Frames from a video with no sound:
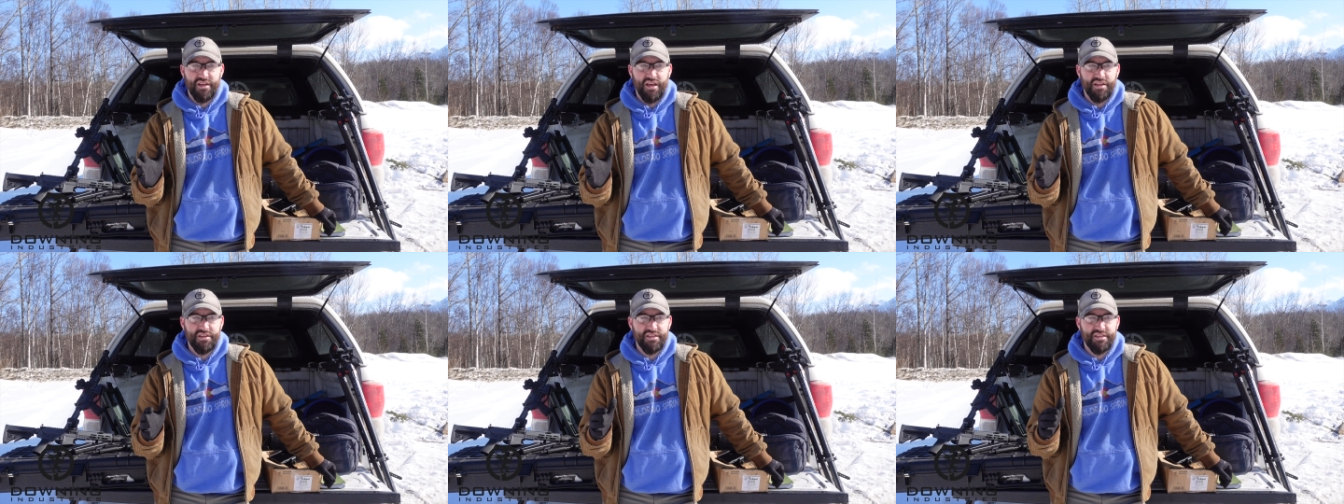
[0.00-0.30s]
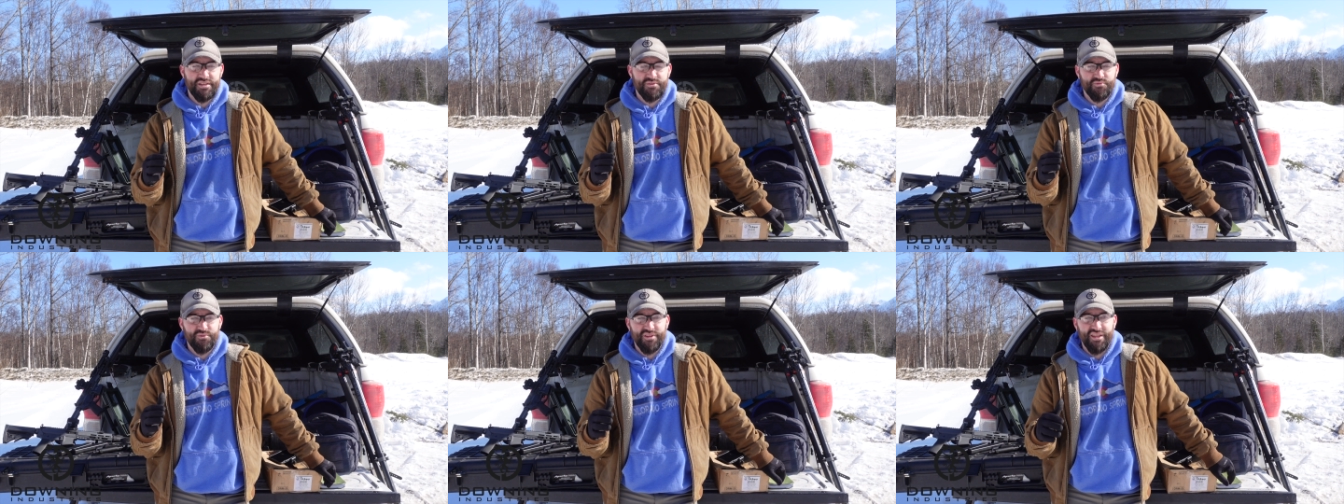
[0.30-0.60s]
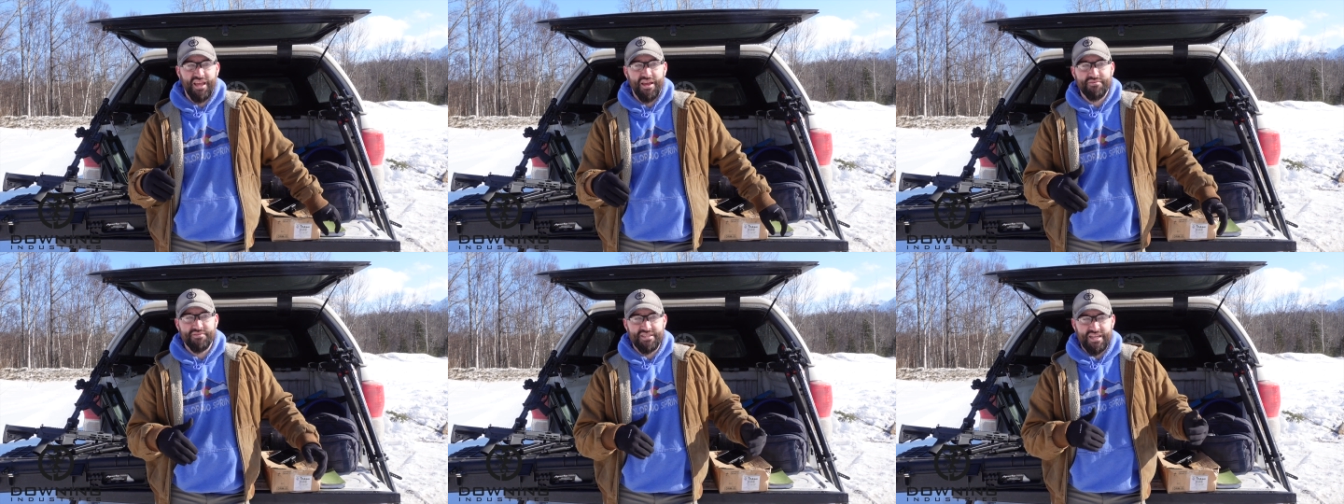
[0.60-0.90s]
I didn't
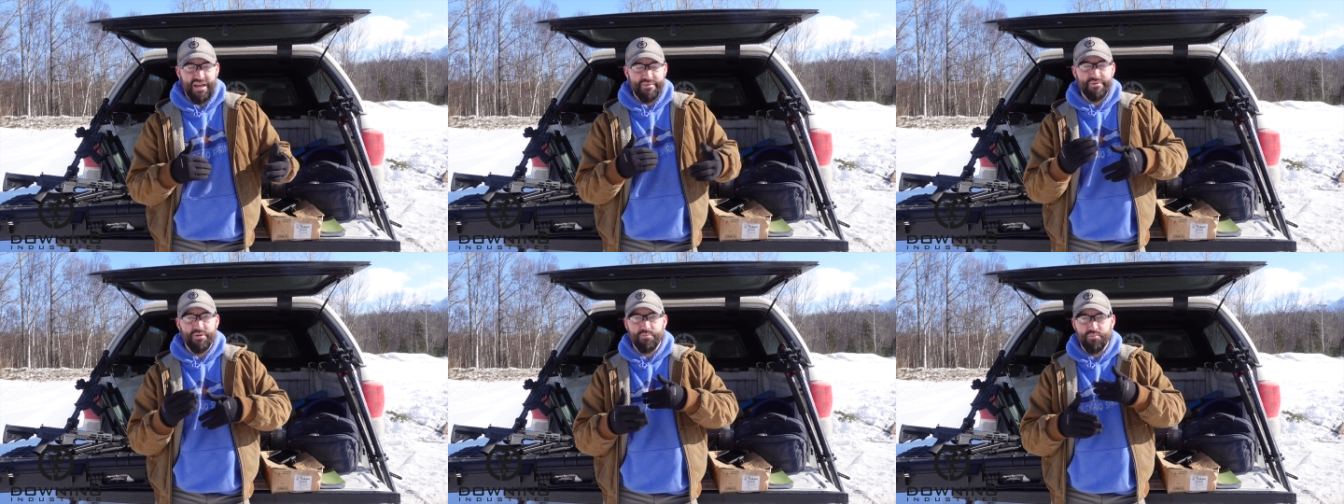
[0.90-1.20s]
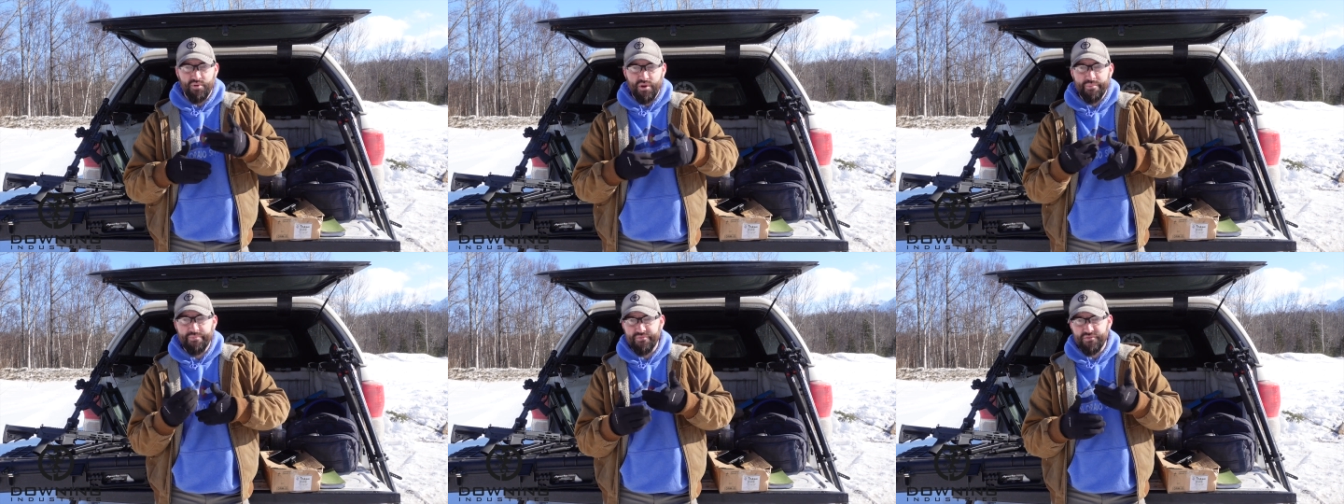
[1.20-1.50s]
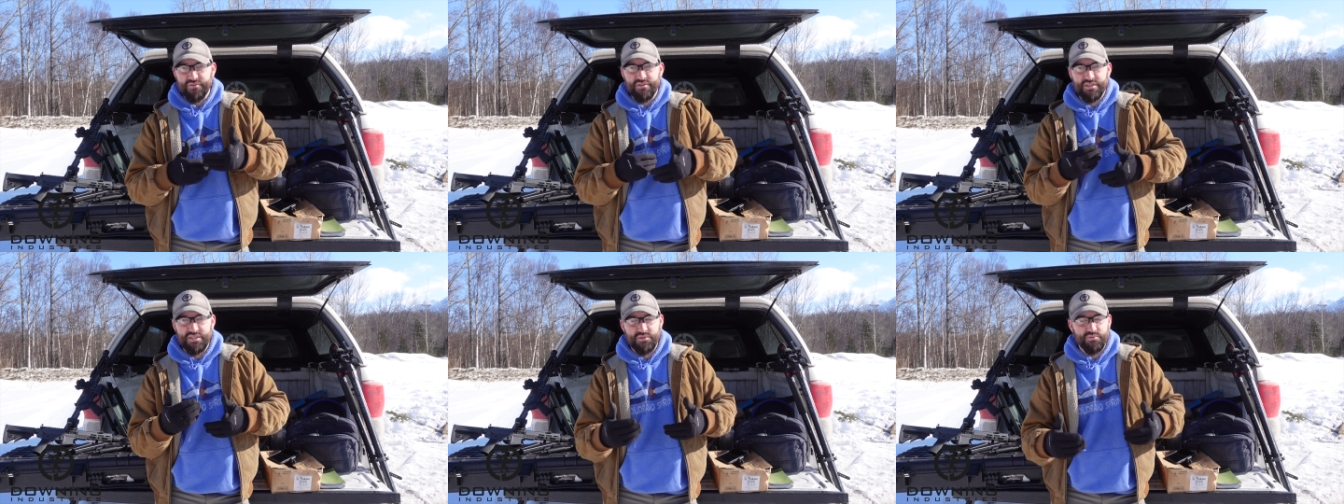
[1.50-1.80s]
really have time to prep
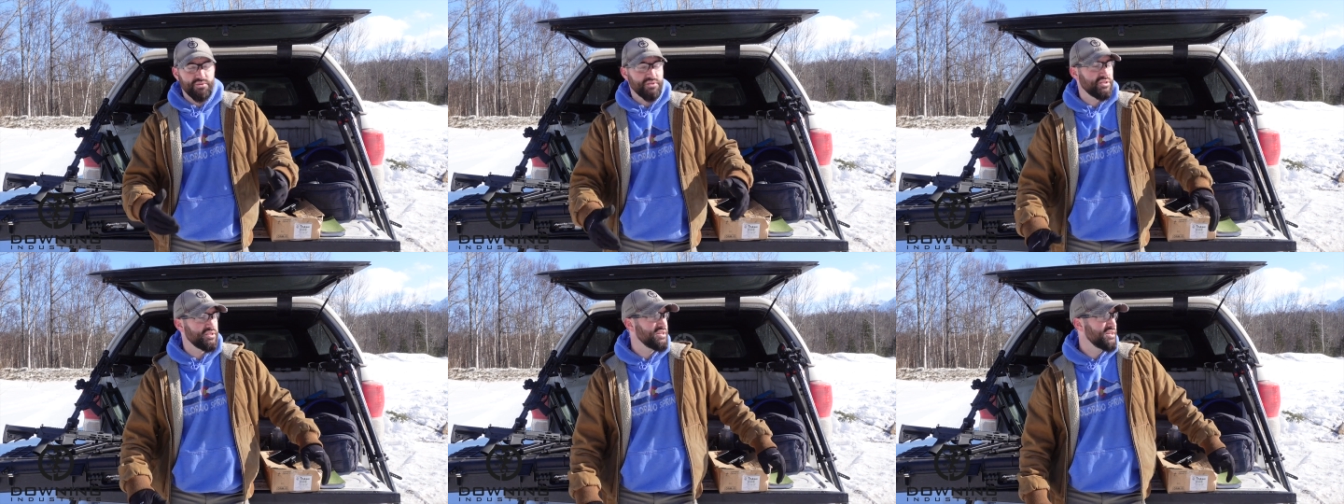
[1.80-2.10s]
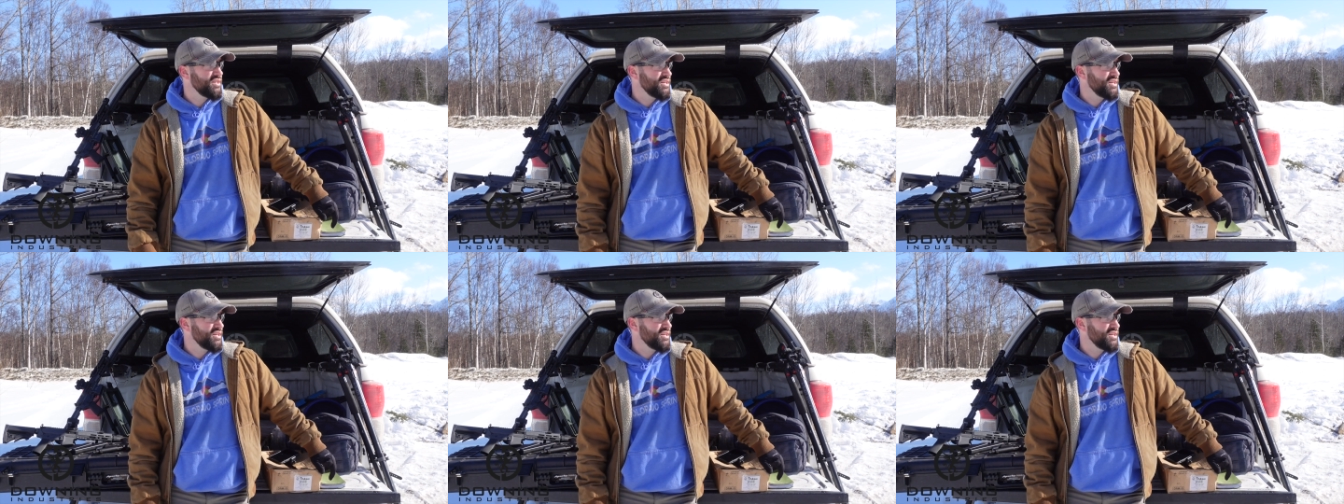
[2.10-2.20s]
for this one.